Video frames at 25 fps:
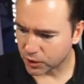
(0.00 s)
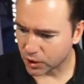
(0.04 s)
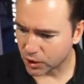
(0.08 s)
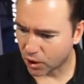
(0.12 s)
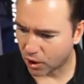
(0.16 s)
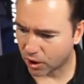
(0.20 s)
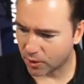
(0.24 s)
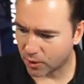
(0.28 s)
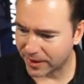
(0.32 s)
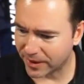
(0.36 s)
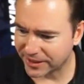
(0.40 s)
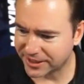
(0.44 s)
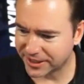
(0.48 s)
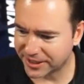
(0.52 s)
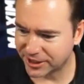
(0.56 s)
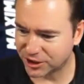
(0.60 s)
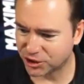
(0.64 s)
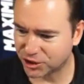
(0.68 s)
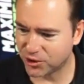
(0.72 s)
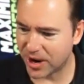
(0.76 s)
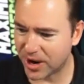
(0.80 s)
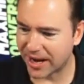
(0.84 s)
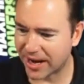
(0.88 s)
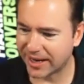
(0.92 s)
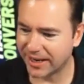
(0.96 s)
ROI says
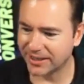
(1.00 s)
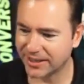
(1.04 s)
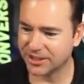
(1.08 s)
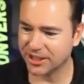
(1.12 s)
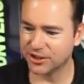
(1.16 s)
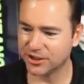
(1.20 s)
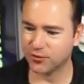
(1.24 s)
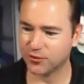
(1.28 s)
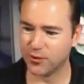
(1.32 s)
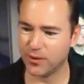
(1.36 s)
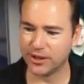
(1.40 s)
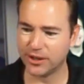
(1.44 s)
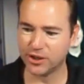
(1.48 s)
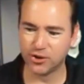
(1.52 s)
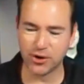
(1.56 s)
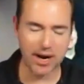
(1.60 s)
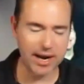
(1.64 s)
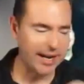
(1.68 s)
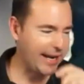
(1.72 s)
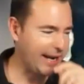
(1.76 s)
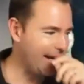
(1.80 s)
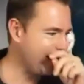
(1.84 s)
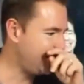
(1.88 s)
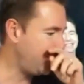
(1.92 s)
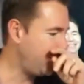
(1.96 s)
tracking, says Fresh
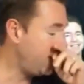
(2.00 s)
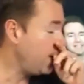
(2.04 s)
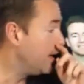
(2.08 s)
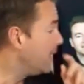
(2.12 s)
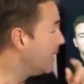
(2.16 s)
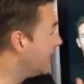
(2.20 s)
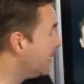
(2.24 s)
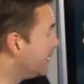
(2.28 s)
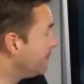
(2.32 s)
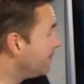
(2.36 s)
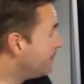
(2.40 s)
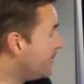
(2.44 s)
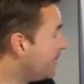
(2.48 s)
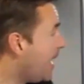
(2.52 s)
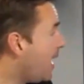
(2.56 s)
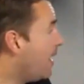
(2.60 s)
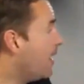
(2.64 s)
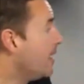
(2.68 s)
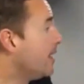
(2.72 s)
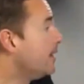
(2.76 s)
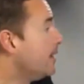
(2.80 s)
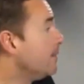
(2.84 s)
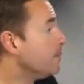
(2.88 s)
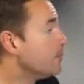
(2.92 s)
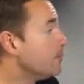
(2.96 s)
Track AC. Yeah.
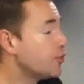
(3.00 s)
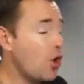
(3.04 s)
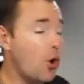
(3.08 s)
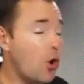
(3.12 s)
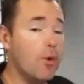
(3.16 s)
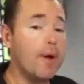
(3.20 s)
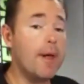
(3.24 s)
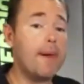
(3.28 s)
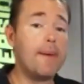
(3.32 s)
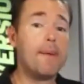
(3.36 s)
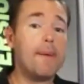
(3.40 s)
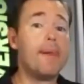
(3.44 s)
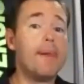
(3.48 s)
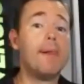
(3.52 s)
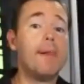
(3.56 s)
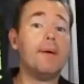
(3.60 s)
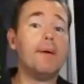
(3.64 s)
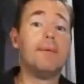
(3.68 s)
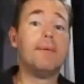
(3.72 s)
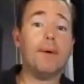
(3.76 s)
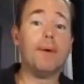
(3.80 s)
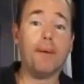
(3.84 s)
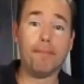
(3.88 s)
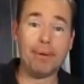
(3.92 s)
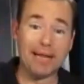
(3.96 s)
So
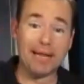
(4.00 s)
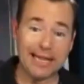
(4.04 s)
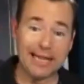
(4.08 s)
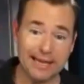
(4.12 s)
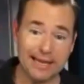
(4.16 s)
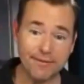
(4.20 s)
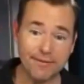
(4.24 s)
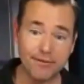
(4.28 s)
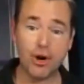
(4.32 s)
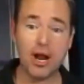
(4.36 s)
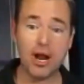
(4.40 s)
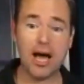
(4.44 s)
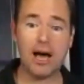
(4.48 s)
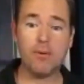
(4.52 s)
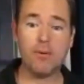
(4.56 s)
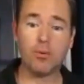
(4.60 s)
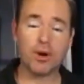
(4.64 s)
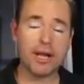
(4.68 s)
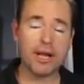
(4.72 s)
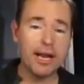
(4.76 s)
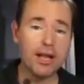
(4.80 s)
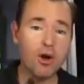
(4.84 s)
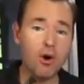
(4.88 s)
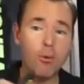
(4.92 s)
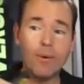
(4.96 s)
believe it or not, we're
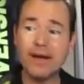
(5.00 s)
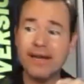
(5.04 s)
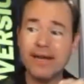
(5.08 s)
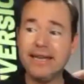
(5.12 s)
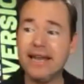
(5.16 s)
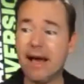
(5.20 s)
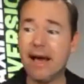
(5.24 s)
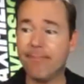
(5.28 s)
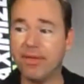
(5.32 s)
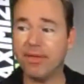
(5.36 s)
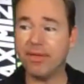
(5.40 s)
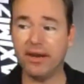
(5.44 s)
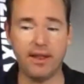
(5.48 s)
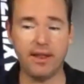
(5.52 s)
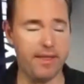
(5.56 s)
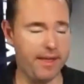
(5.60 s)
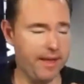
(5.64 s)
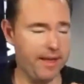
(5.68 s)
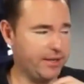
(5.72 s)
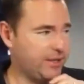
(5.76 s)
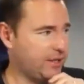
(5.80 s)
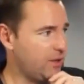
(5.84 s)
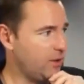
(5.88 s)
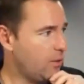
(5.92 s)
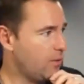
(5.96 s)
going to go in depth into
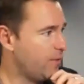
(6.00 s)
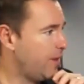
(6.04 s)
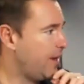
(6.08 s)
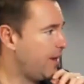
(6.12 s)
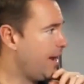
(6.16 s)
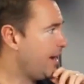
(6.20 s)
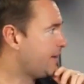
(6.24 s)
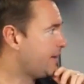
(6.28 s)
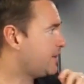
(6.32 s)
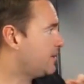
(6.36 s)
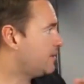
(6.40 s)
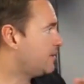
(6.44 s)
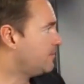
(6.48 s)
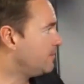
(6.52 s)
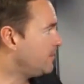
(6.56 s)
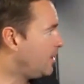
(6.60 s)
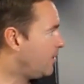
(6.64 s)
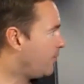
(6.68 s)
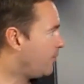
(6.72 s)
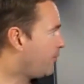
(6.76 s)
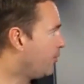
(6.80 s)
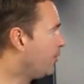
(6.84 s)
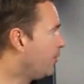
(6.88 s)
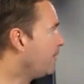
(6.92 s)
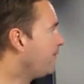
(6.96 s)
this over the next
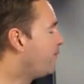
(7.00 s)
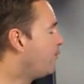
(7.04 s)
30,